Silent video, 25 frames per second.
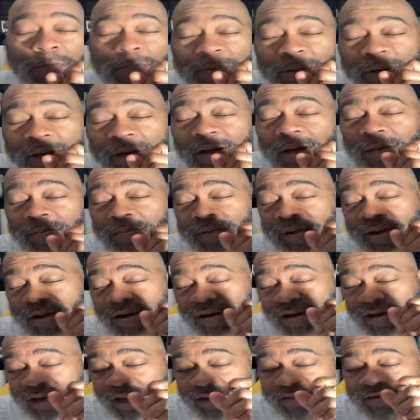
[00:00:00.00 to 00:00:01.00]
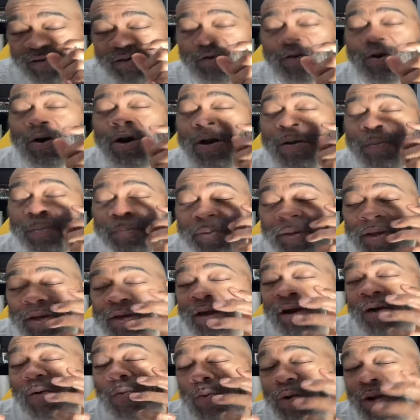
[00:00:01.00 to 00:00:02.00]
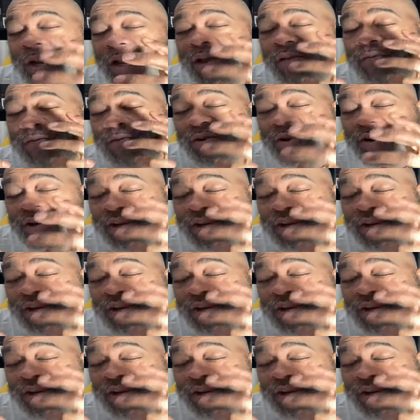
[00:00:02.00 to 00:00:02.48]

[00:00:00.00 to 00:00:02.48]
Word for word: pick up their level, pick up whatever